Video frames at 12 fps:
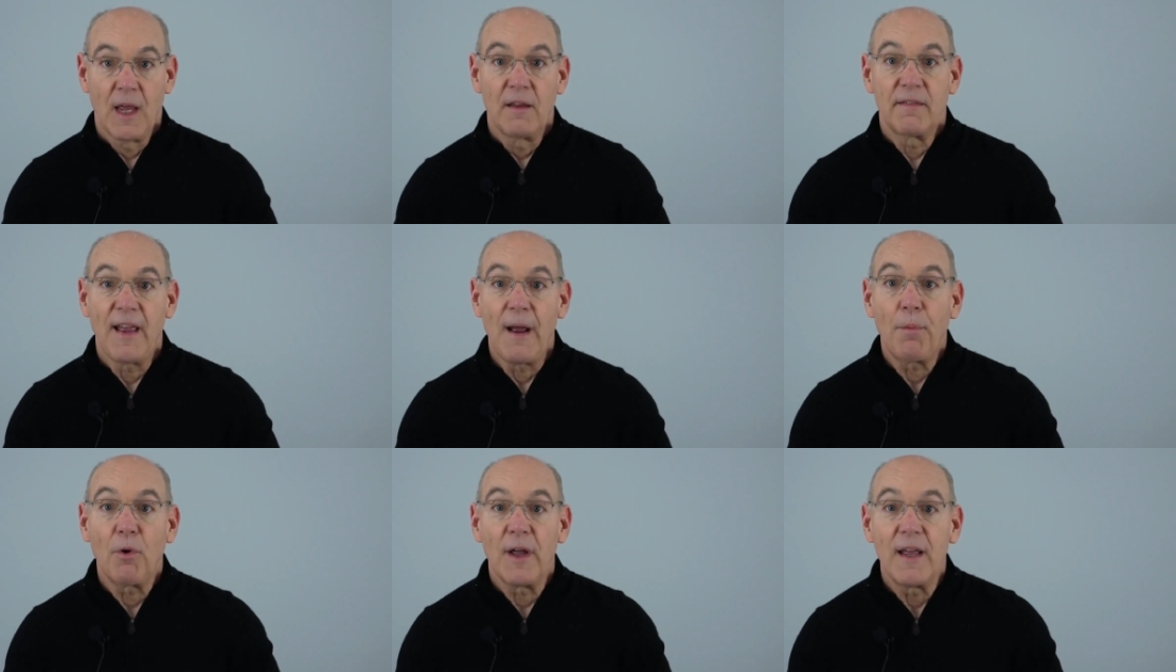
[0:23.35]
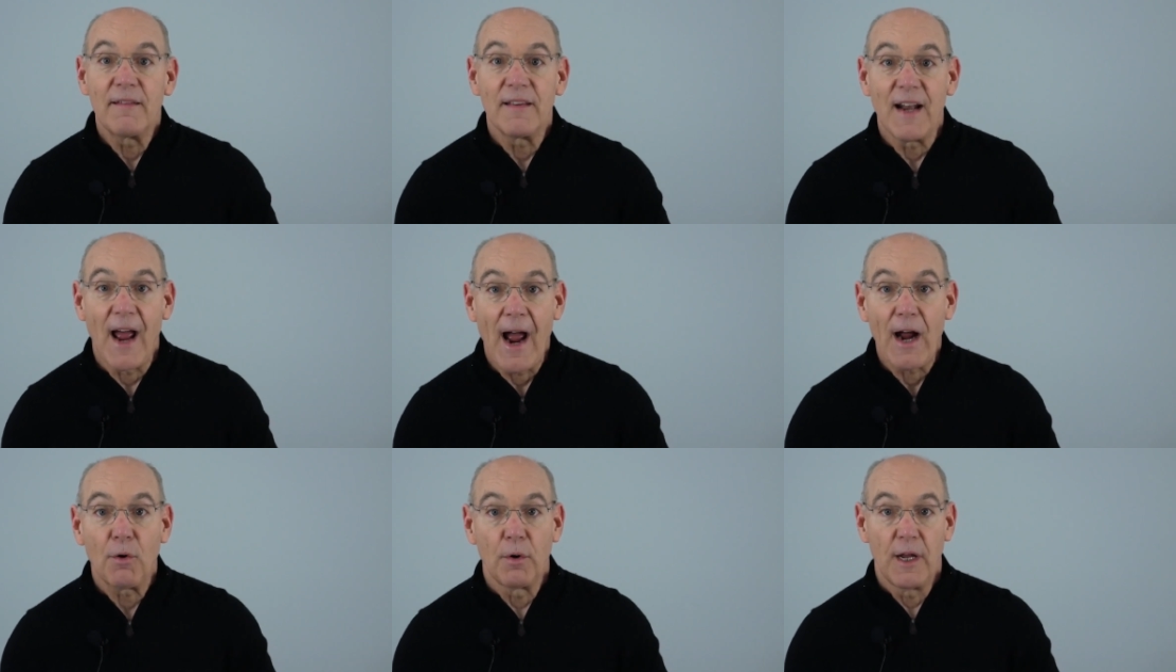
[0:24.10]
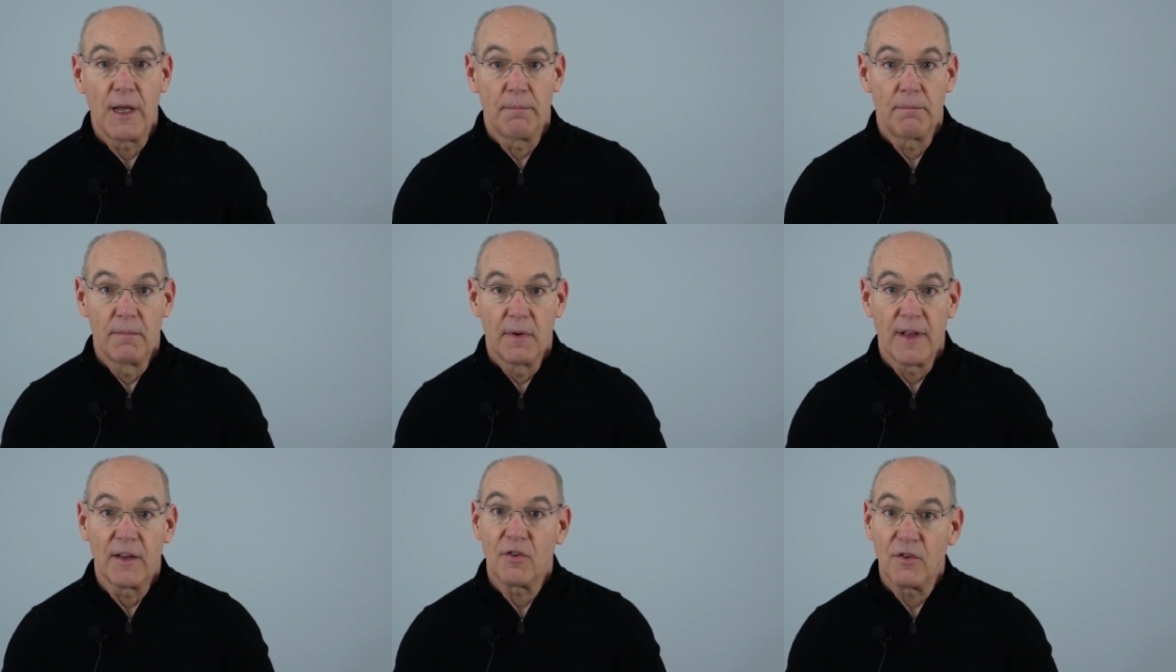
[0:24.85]
SAMPLE is an acronym
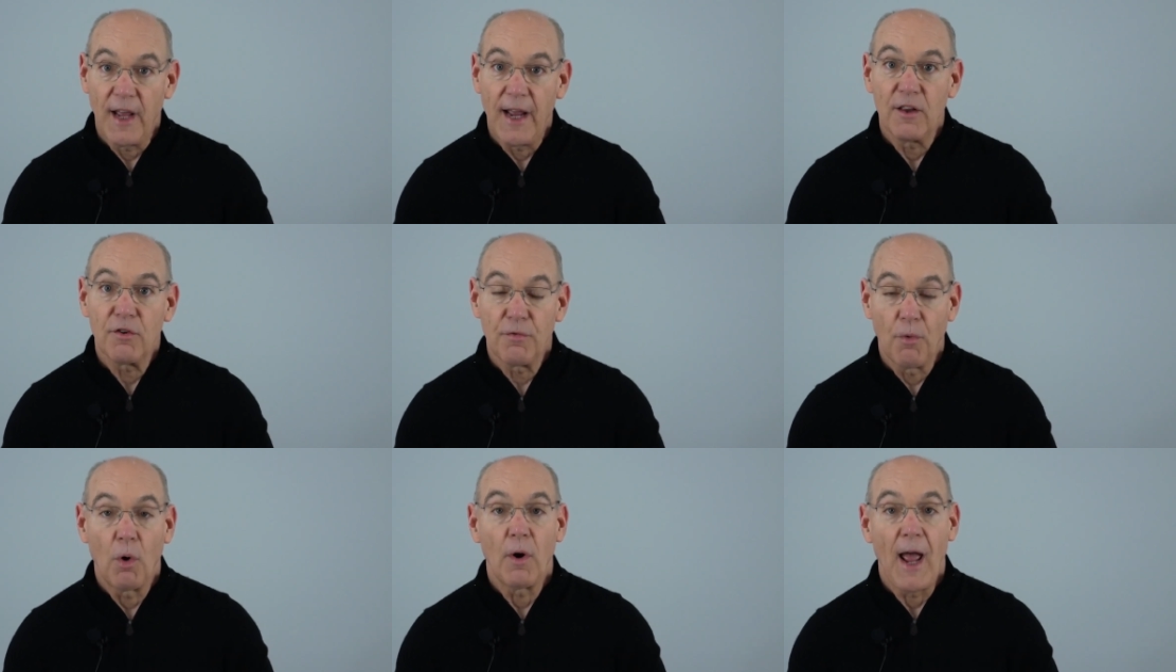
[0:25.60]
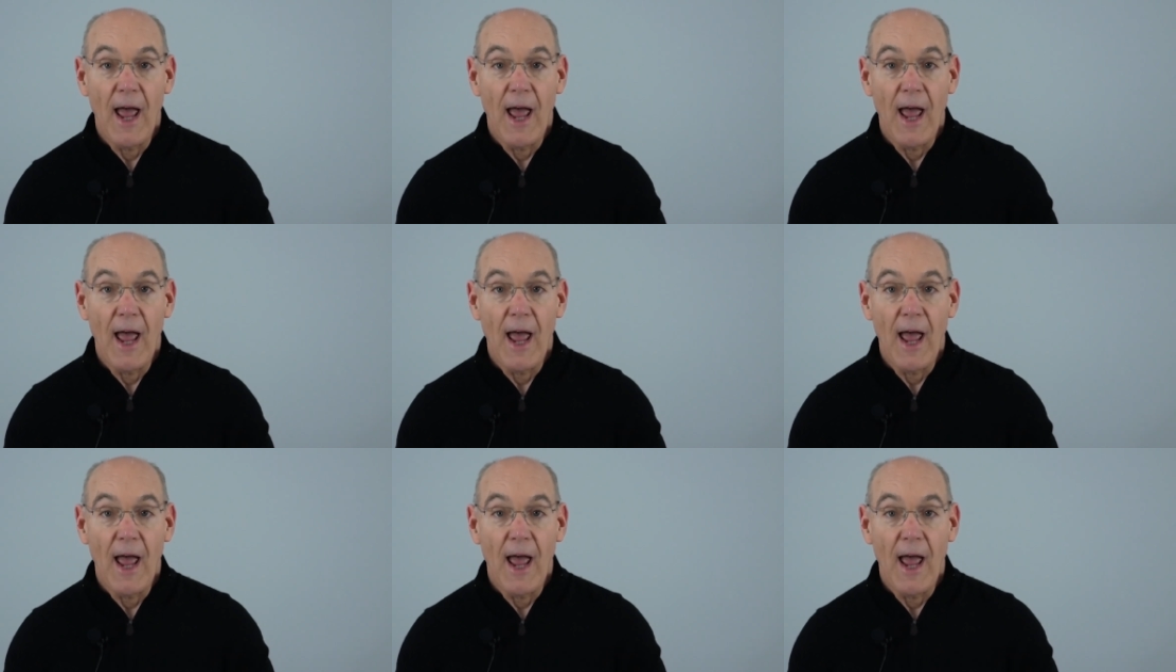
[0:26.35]
that stands for